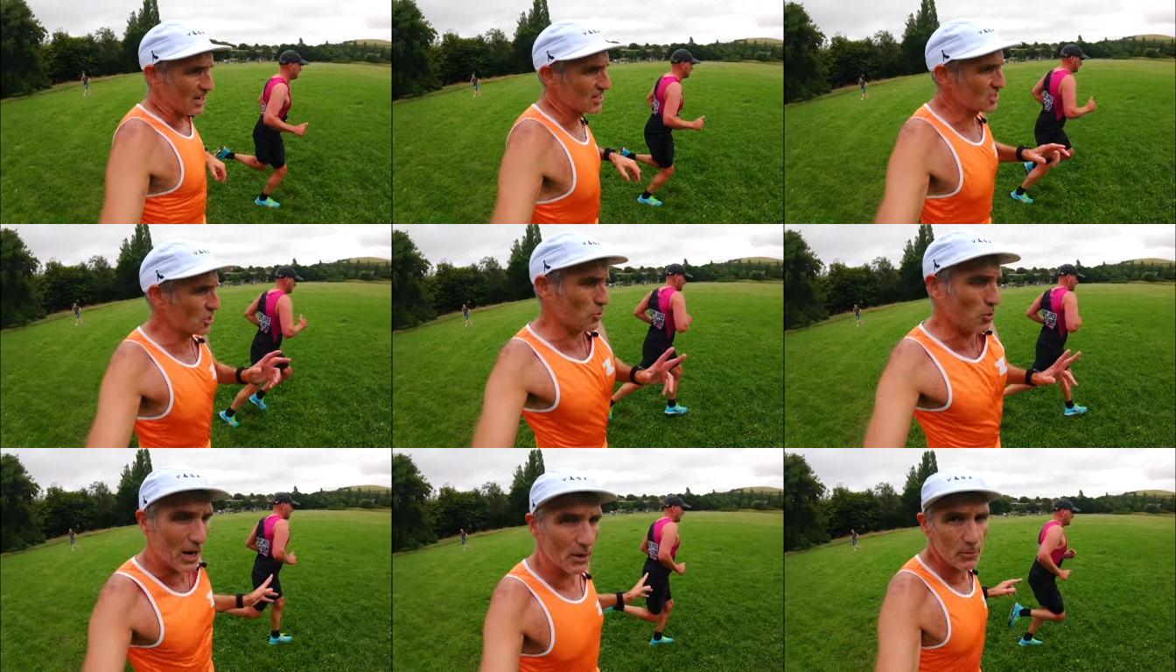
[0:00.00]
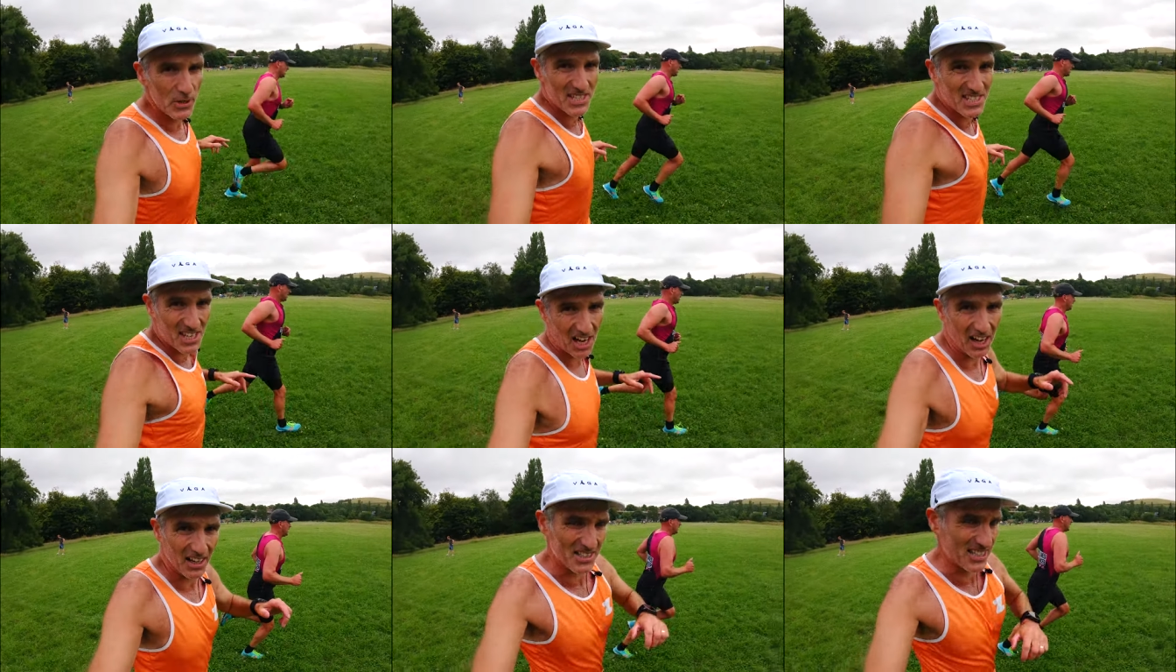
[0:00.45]
to where we
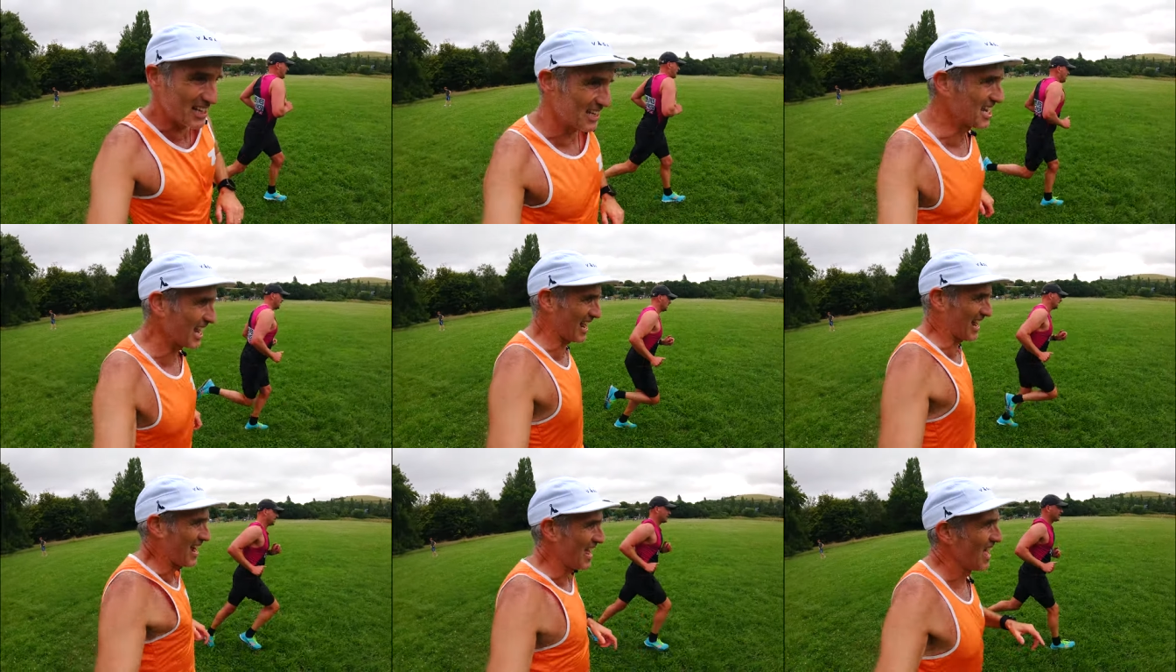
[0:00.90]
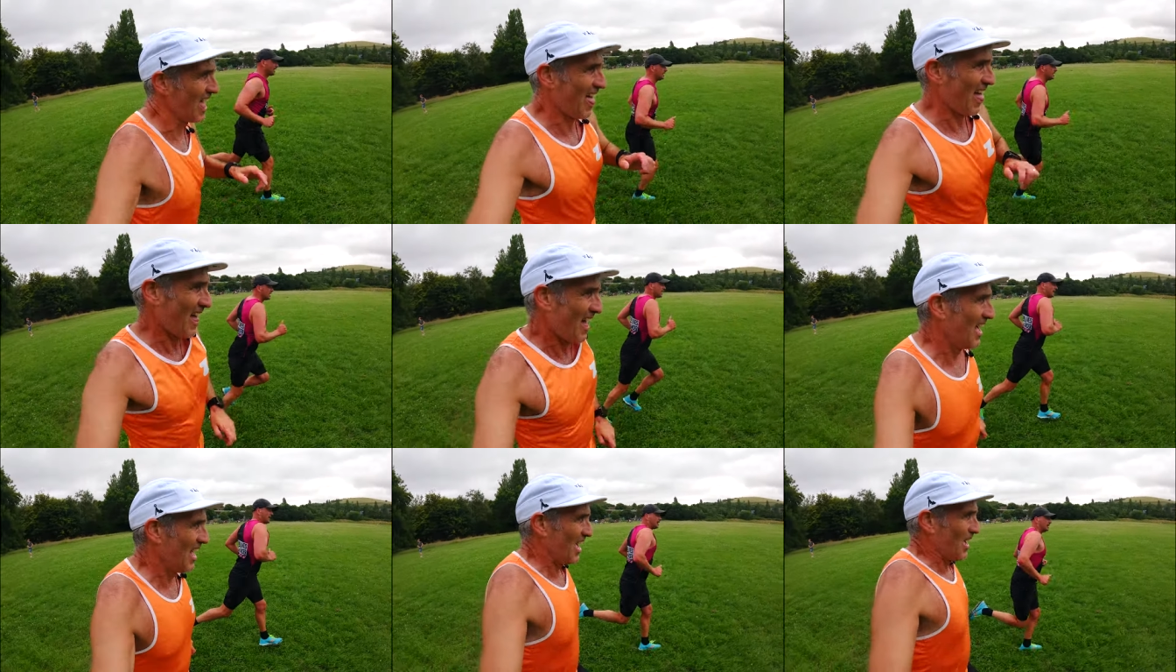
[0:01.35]
started,
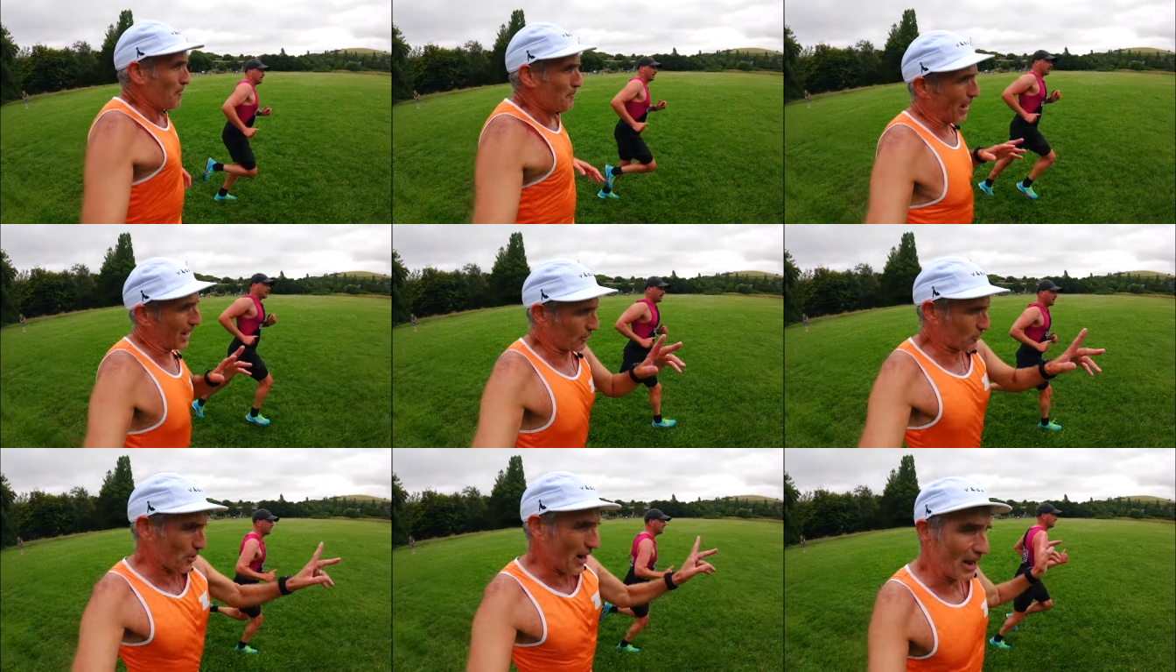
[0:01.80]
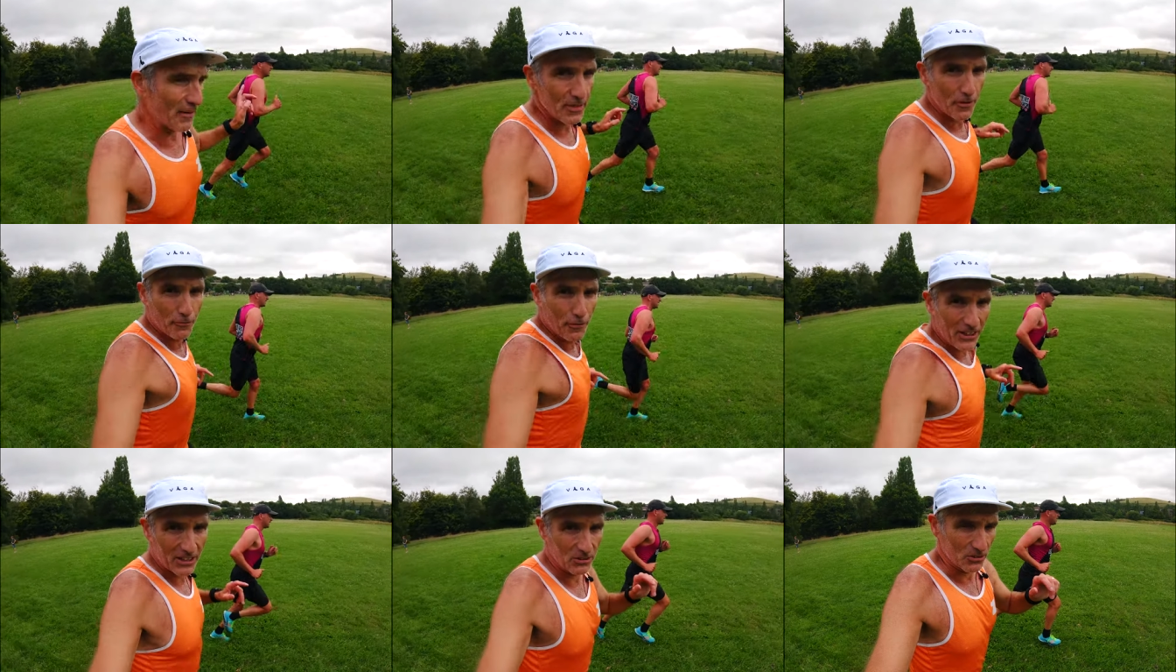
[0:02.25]
back around
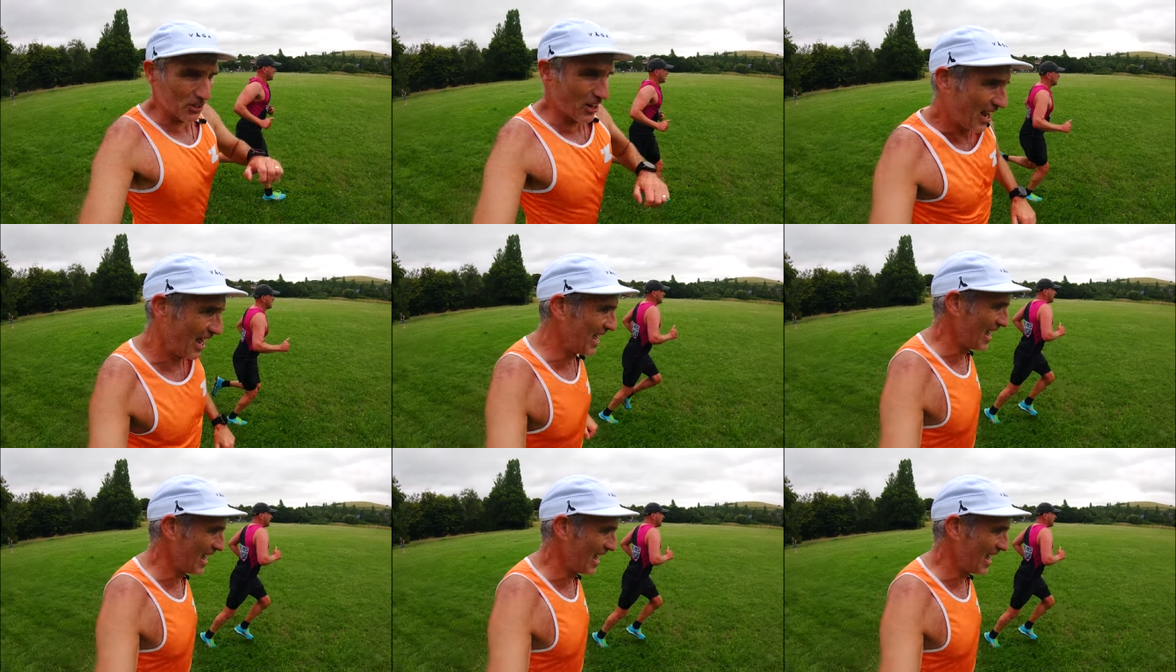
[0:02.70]
the field.